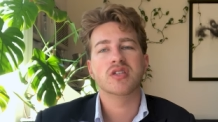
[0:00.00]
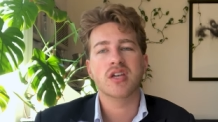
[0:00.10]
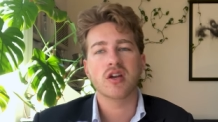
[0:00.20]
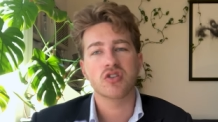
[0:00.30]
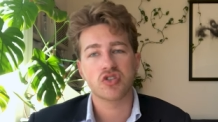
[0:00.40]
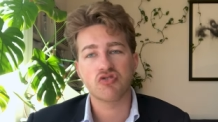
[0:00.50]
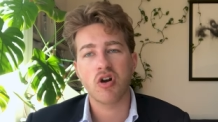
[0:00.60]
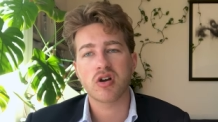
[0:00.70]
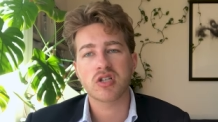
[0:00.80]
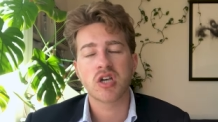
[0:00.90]

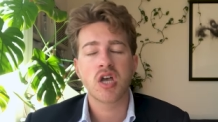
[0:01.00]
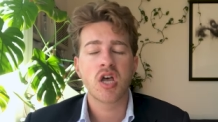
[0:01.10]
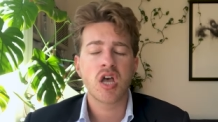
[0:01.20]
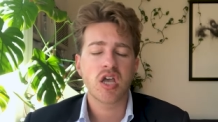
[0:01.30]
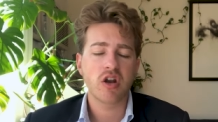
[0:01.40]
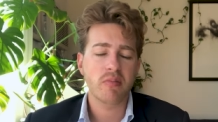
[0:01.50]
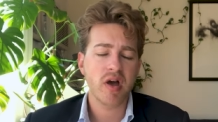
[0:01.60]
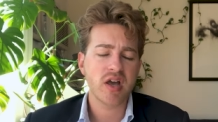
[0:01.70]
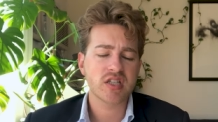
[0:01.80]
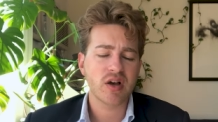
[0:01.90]
deconstruct. You know, my
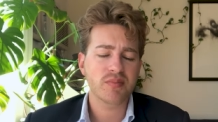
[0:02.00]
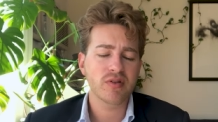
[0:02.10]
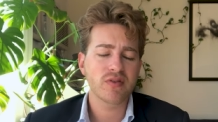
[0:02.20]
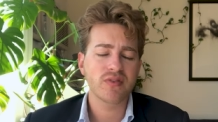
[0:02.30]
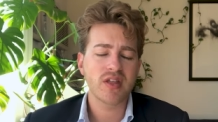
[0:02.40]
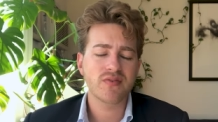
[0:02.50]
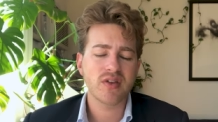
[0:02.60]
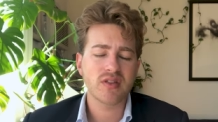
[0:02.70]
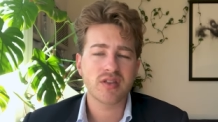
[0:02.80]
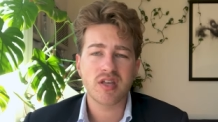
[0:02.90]
example of
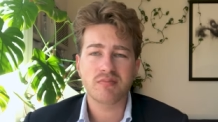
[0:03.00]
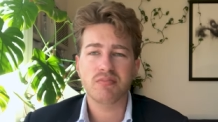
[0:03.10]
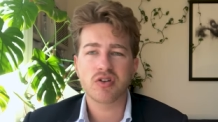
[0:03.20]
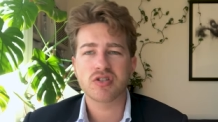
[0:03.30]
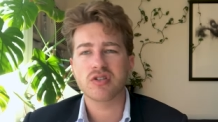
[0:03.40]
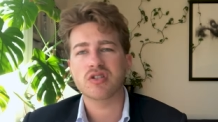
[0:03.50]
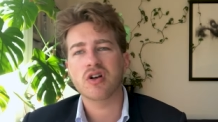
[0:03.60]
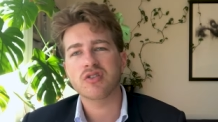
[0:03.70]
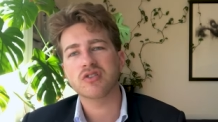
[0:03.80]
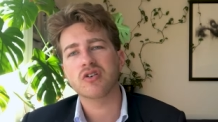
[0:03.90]
leaving the buttons
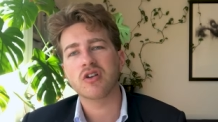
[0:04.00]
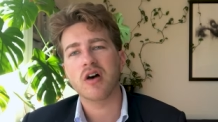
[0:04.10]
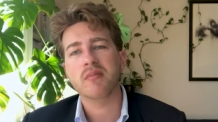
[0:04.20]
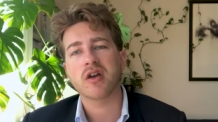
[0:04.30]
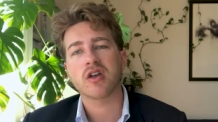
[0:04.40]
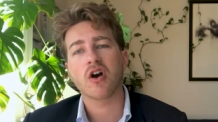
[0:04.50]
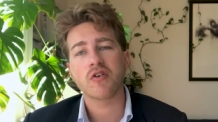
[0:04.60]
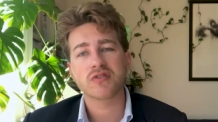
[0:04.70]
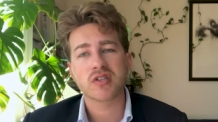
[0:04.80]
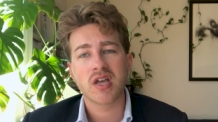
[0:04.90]
undone on my
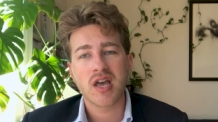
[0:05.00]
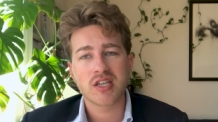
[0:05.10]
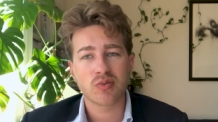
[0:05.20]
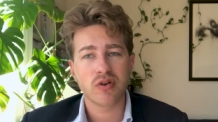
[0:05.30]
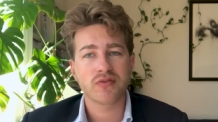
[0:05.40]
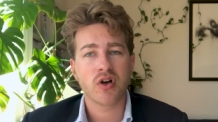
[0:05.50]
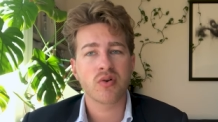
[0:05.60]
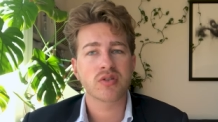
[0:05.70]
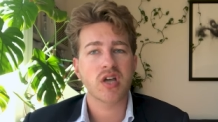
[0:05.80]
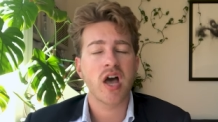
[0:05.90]
cuffs is one of
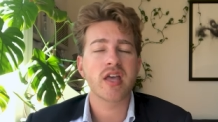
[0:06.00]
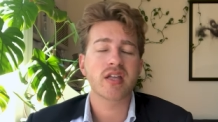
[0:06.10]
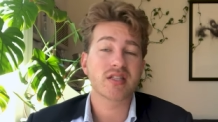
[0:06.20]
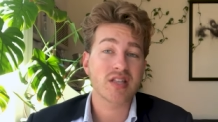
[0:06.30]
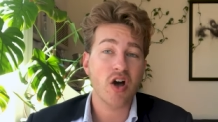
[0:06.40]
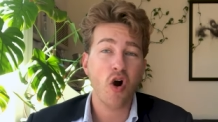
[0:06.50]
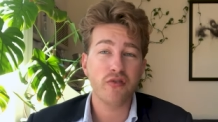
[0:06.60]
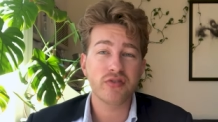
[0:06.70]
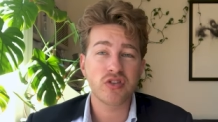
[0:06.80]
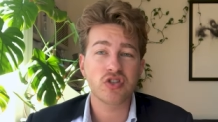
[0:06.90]
those. I
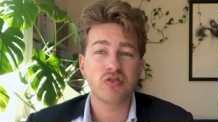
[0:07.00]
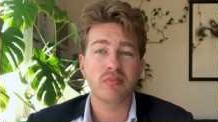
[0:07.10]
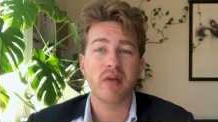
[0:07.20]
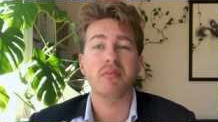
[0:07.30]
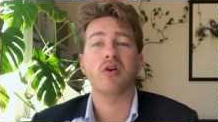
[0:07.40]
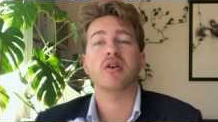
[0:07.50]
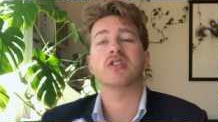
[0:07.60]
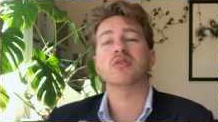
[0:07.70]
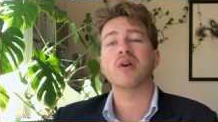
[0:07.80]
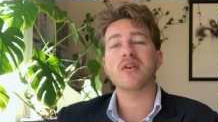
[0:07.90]
often do my pocket
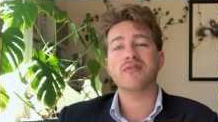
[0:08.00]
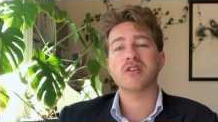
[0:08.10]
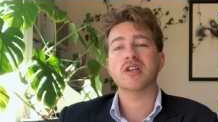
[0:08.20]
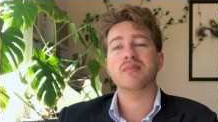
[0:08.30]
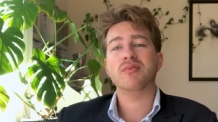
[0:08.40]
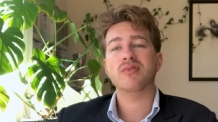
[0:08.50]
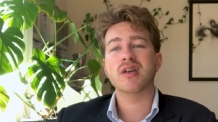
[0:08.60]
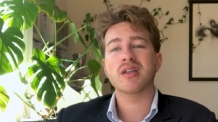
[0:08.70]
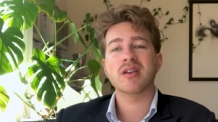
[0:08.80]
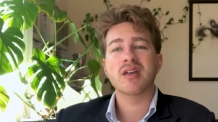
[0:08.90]
square, for example,
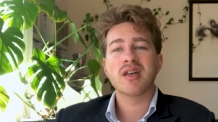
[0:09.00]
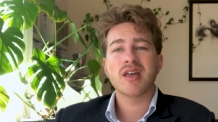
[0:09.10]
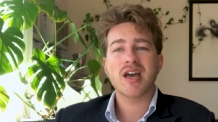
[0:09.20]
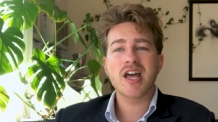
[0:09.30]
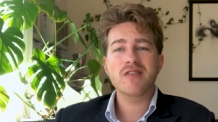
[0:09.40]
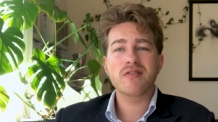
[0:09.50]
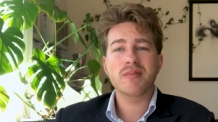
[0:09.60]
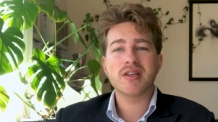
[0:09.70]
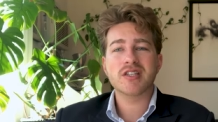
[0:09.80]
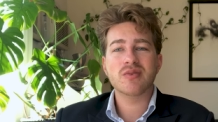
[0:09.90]
in kind of a
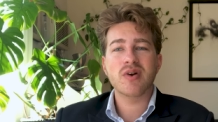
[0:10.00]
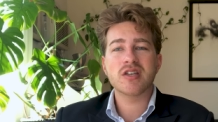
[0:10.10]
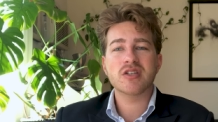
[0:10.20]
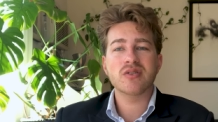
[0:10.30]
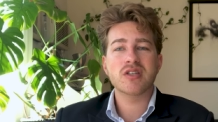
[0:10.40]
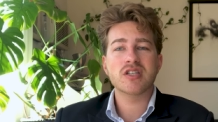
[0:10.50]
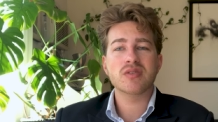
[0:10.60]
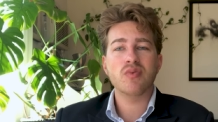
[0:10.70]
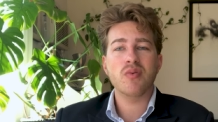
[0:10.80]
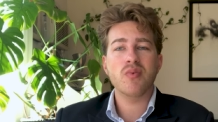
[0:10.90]
messy way. So this
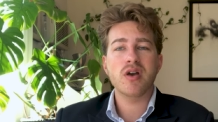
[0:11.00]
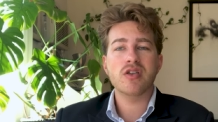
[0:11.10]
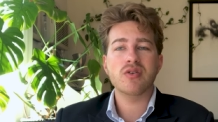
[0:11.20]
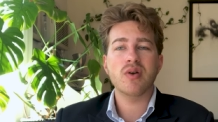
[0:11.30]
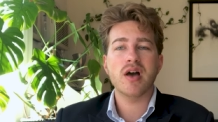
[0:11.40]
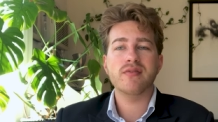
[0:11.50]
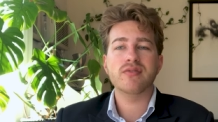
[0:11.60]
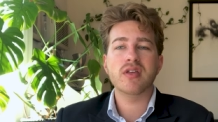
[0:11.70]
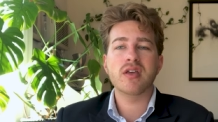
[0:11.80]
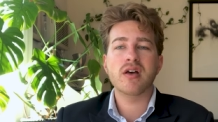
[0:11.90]
is one way you have
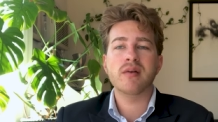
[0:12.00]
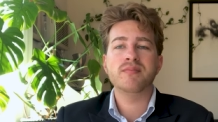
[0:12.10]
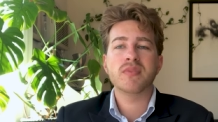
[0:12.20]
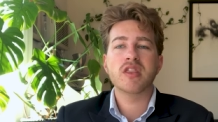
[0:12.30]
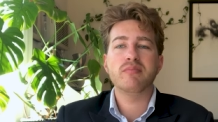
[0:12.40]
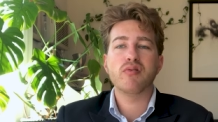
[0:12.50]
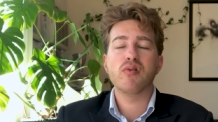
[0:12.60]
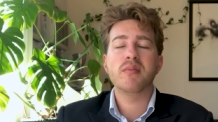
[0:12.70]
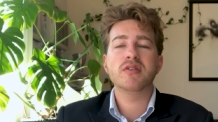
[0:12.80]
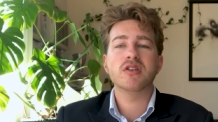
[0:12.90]
the um, the
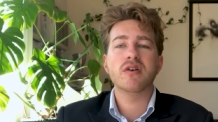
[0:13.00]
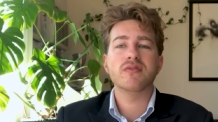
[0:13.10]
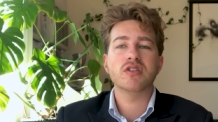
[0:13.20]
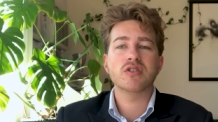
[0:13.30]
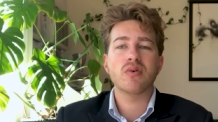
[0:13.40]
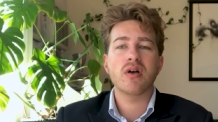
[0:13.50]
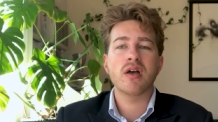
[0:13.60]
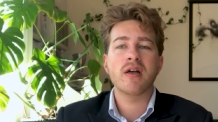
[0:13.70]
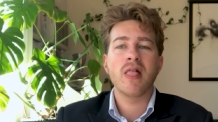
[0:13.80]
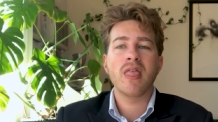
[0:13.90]
perimeter of the square